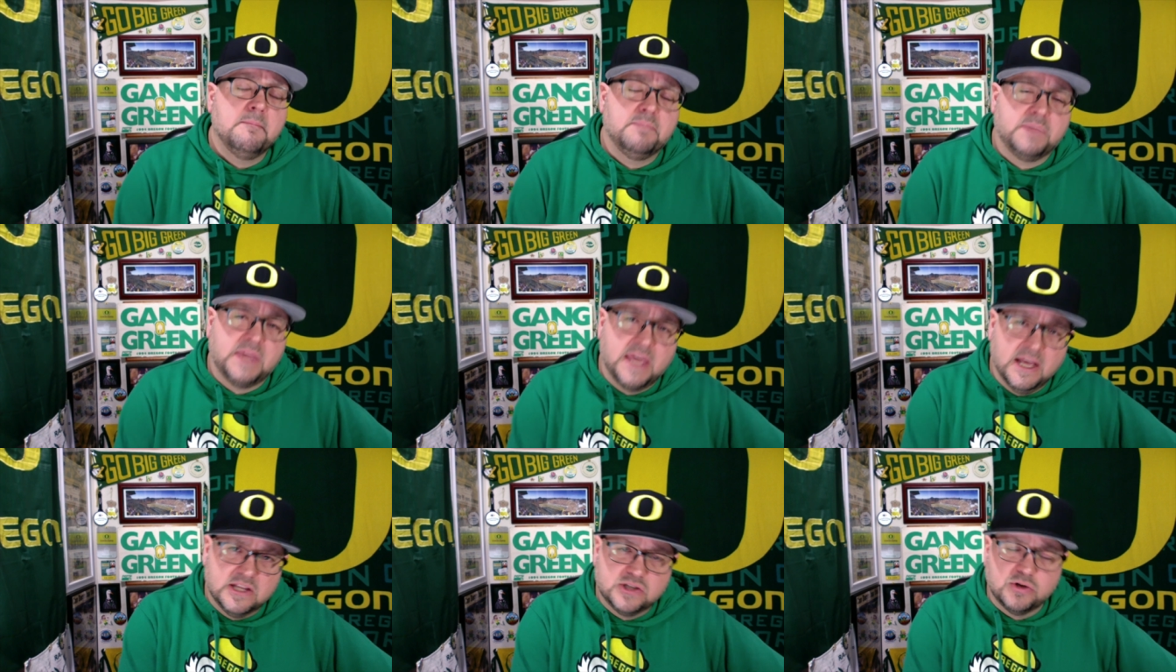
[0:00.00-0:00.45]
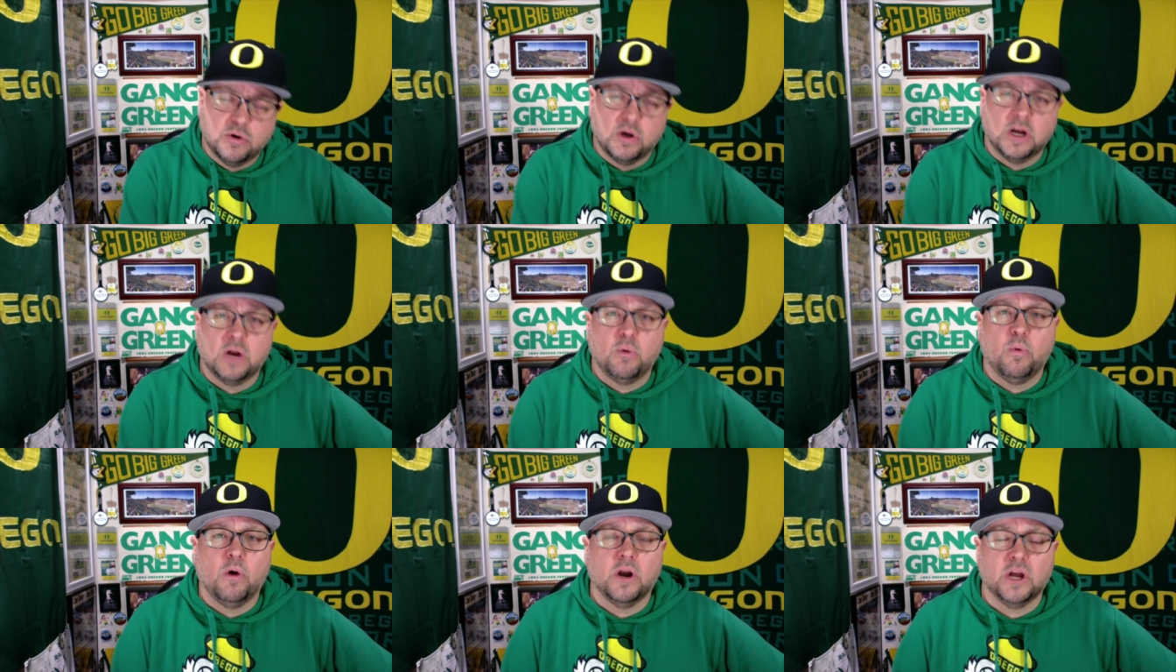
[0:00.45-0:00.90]
Kids are going
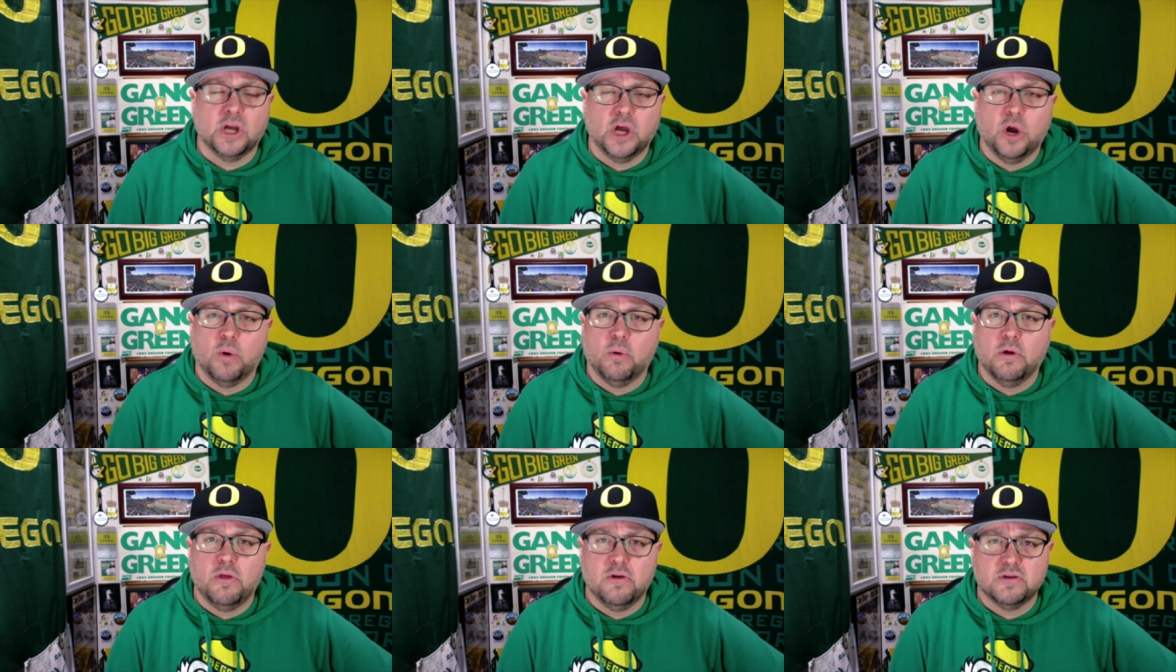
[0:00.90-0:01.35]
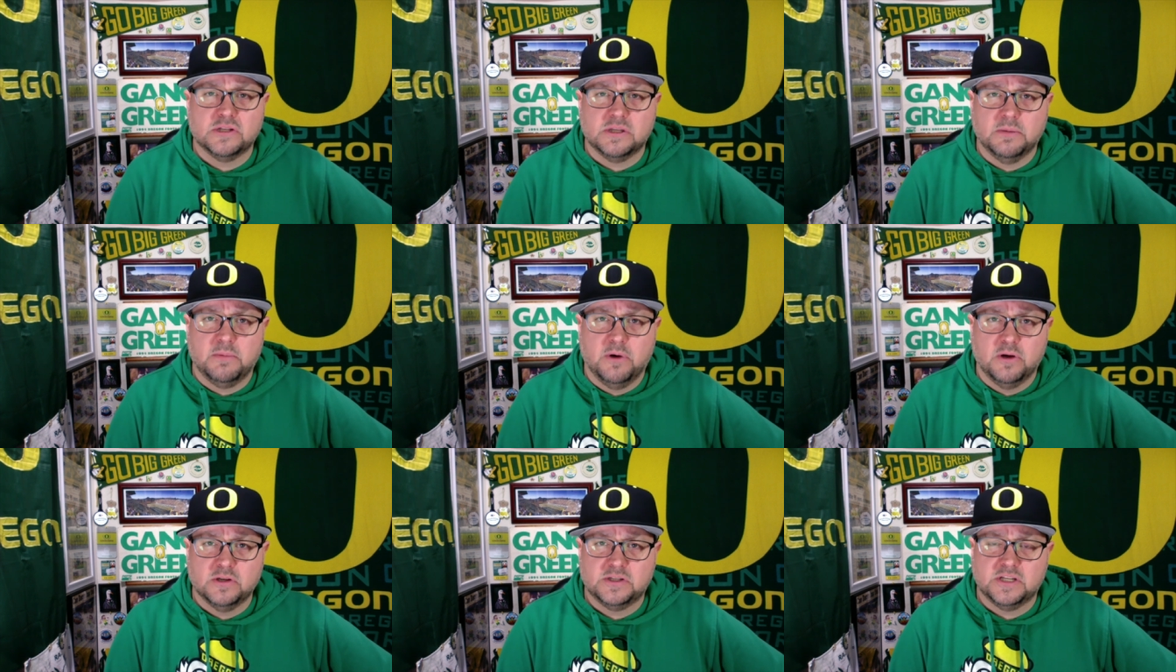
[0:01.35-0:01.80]
to want to go where there's the
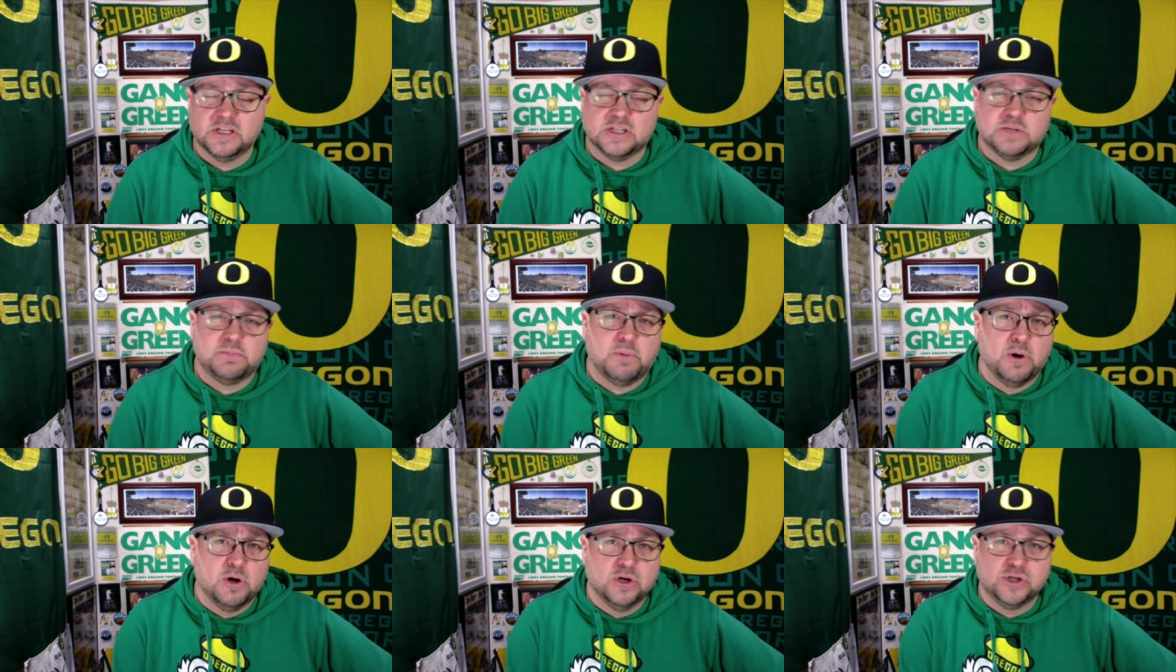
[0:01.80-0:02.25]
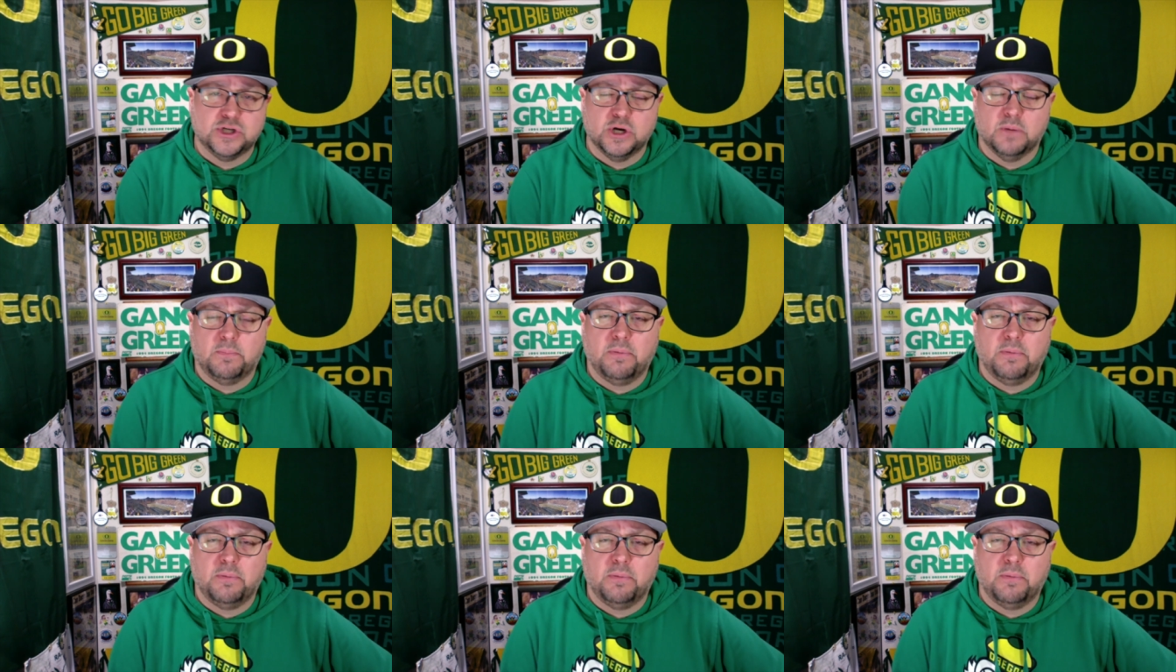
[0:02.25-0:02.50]
most exposure,